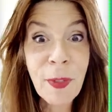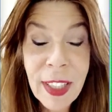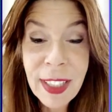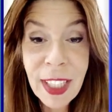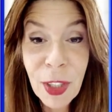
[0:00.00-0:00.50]

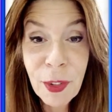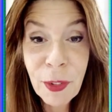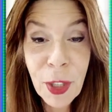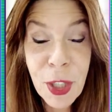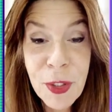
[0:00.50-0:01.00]
really good
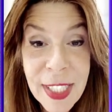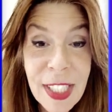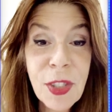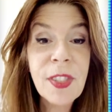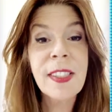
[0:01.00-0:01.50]
for your
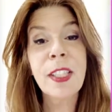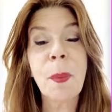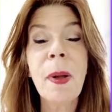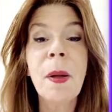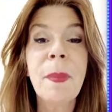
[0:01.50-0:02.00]
teachers and
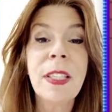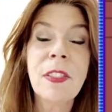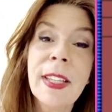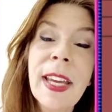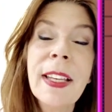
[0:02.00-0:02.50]
your mom and
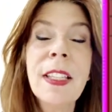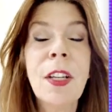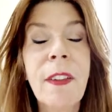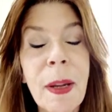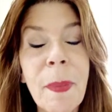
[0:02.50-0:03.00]
your dad and
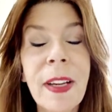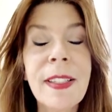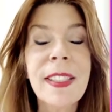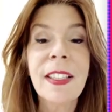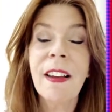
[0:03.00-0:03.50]
your
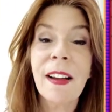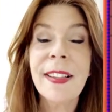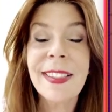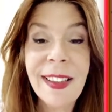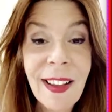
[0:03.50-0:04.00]
grandparents and your
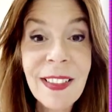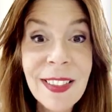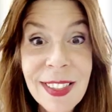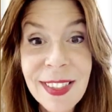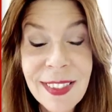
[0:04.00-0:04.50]
aunts and
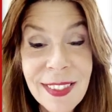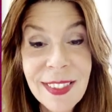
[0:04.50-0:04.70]
uncles,